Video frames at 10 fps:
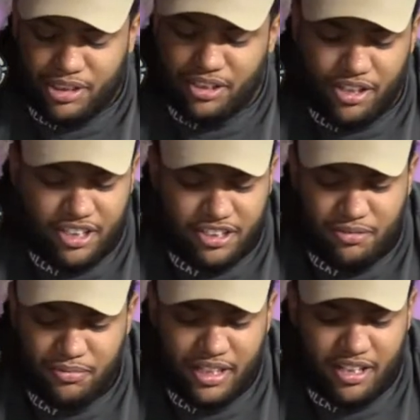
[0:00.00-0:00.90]

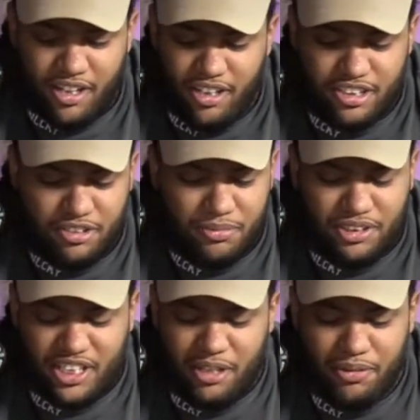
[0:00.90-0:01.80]
our
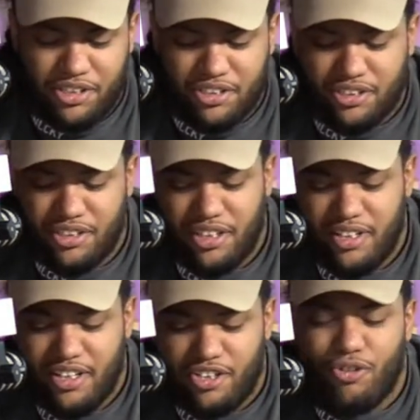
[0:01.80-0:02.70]
customers, they were just
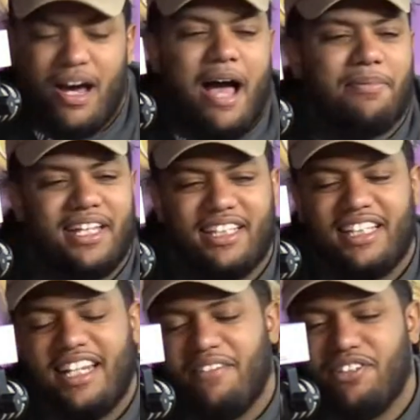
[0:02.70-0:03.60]
so happy that they
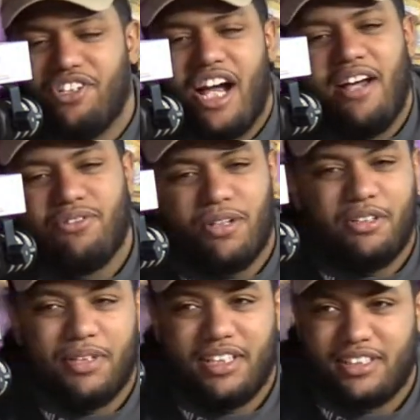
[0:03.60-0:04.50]
didn't have to drive 20
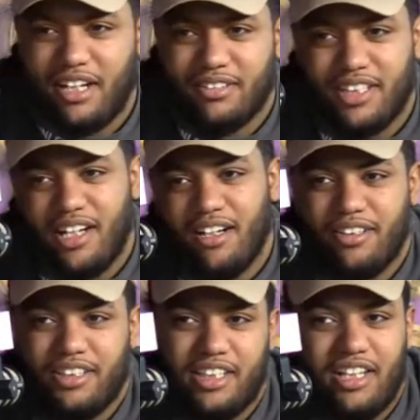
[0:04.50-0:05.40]
minutes downtown,
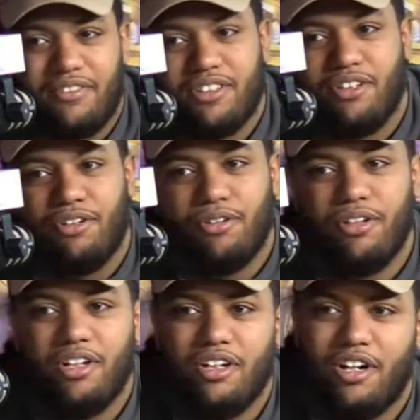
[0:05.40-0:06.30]
or they didn't have to go
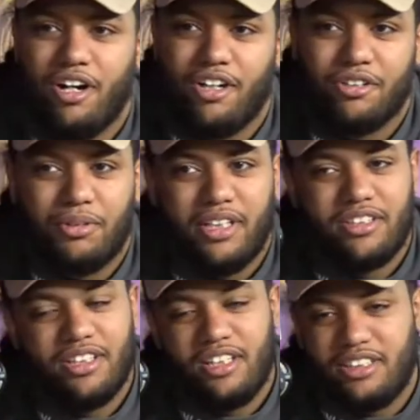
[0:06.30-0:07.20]
all the way
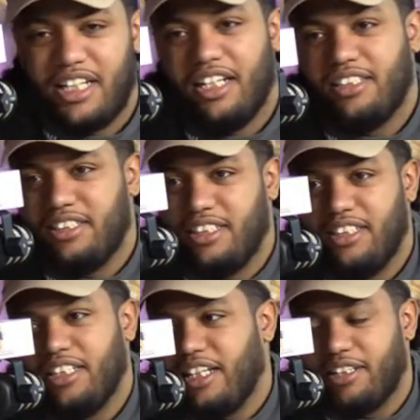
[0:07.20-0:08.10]
to the other side of the
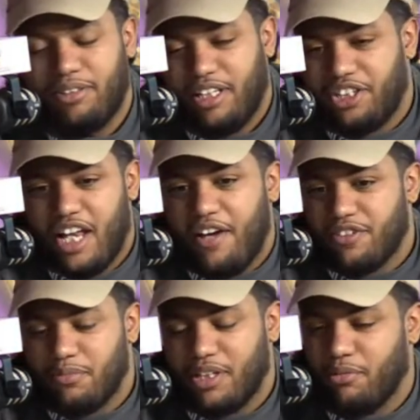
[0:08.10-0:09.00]
city. Like, they should have
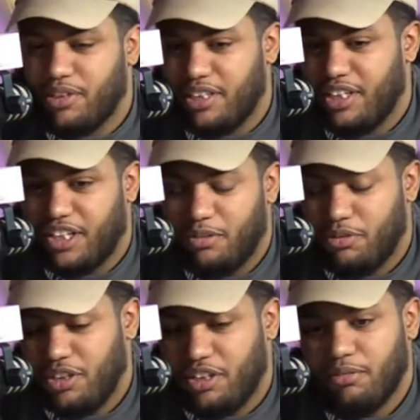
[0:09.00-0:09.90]
something within their
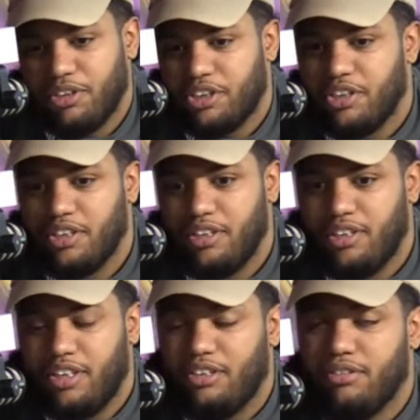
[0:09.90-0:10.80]
community, which
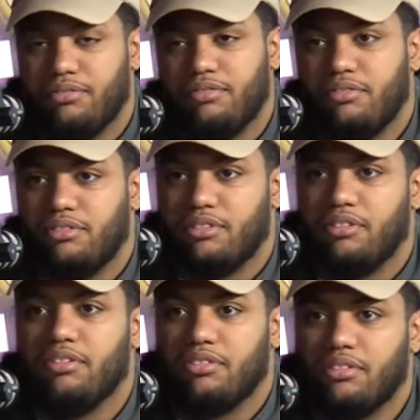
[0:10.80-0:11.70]
they do.
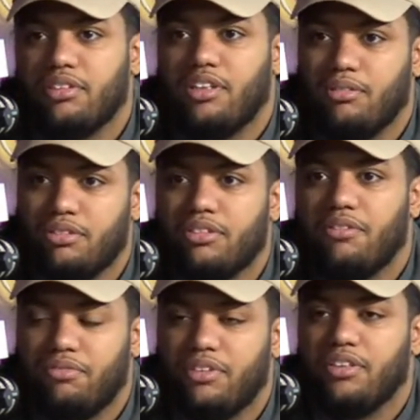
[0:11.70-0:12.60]
So it was
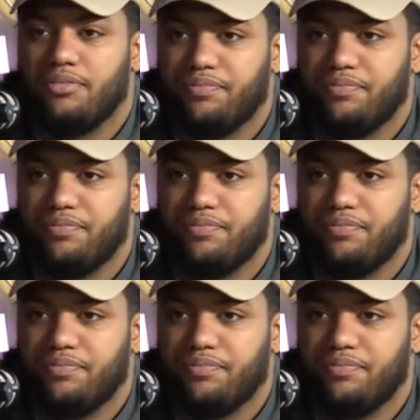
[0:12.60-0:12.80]
definitely